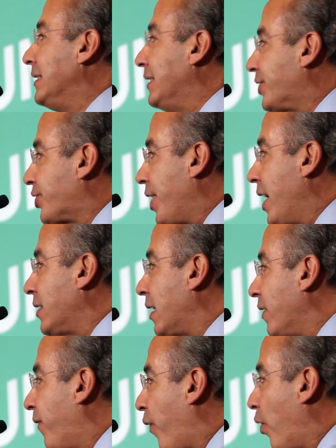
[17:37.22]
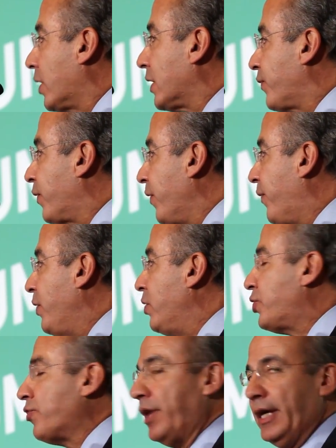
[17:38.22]
the trend and the forecast for the
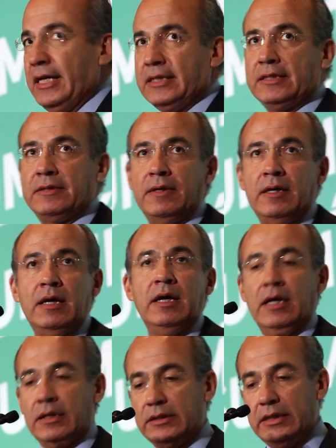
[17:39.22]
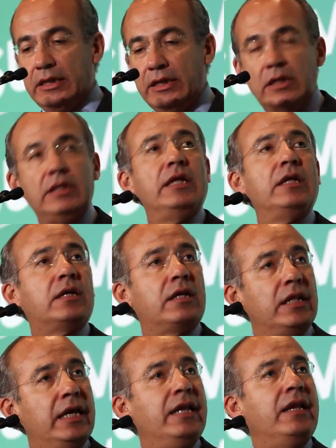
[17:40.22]
future is the
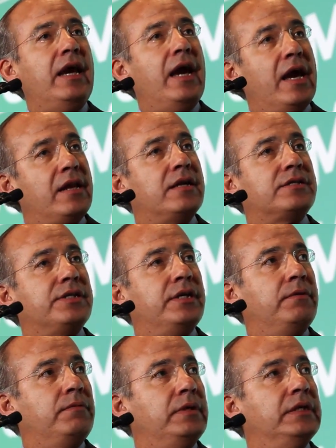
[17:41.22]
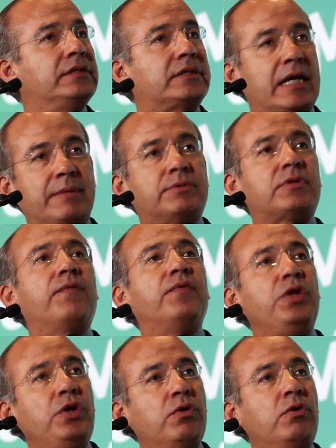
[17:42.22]
clean energy in terms of
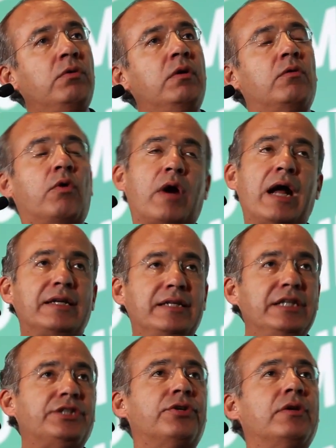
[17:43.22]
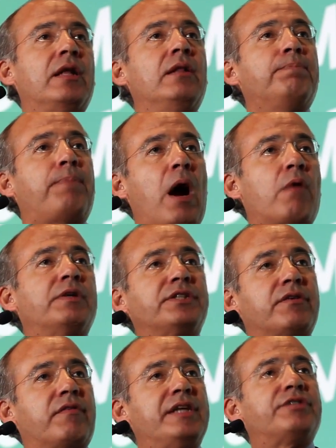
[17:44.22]
new or additional power
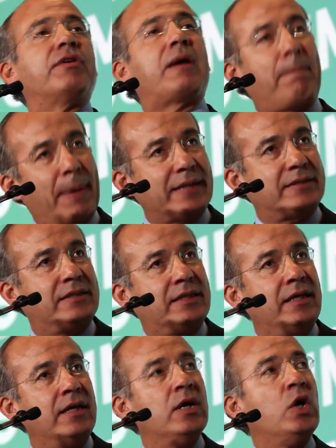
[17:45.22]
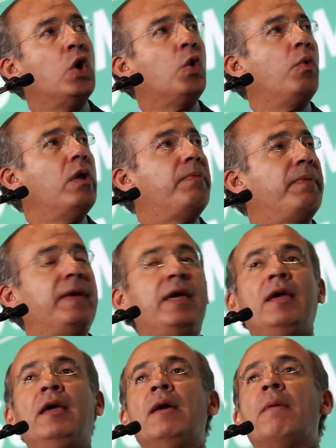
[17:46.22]
generation capacity will
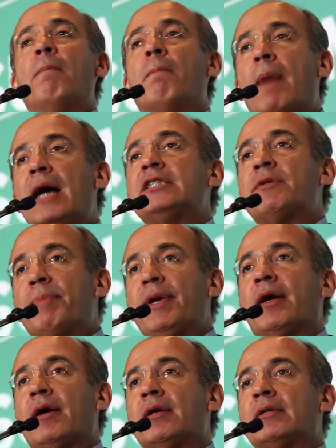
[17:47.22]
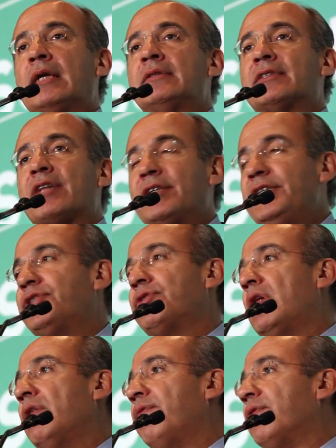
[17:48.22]
be much bigger than
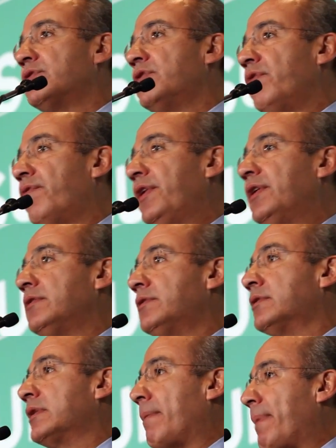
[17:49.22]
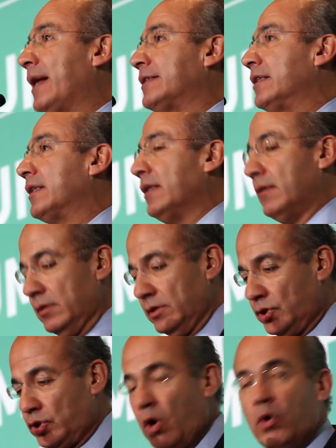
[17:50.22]
traditional fossil fuels capacity.
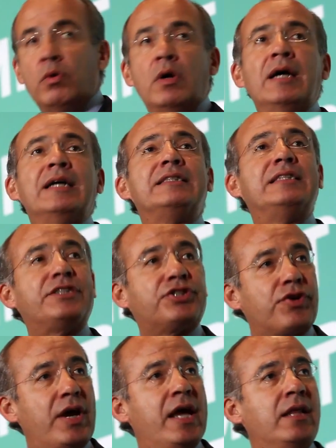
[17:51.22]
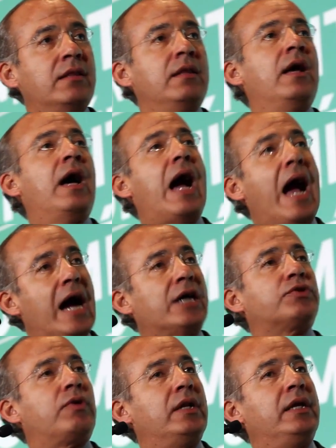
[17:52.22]
So the trend
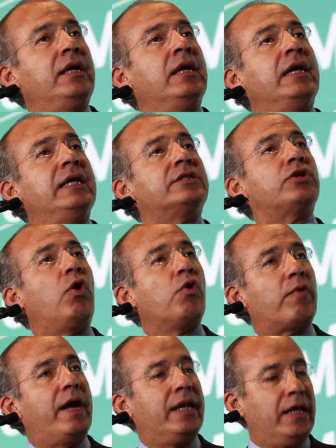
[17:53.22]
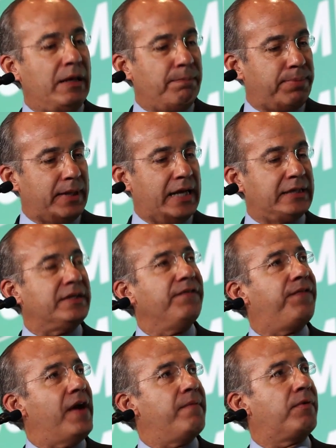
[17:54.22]
actually is already in place in
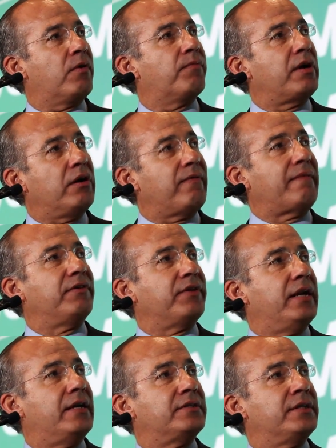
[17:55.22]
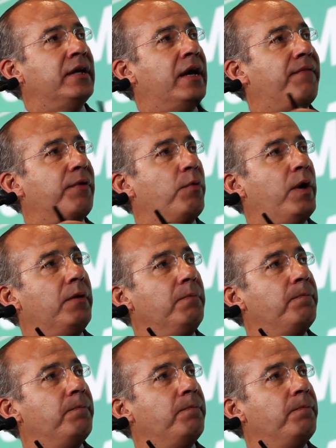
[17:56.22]
favor of renewable energy everywhere.